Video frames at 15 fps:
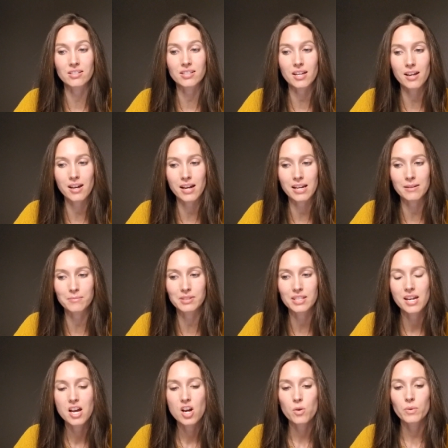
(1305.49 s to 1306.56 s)
times
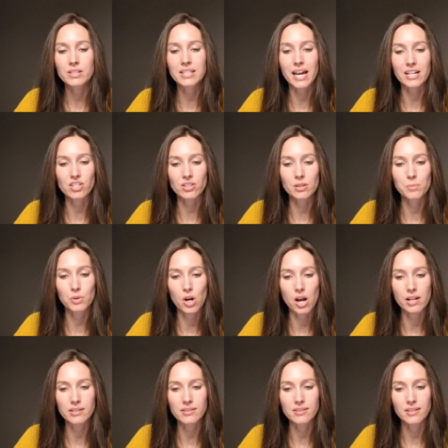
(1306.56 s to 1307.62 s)
was actually
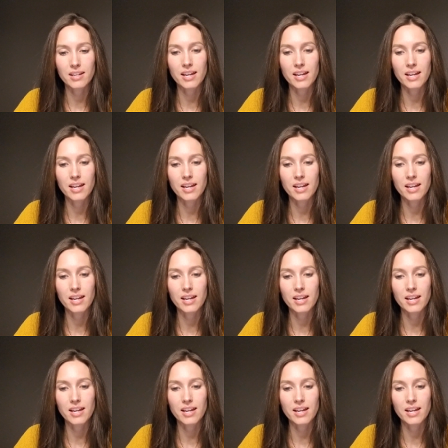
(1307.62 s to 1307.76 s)
bronze,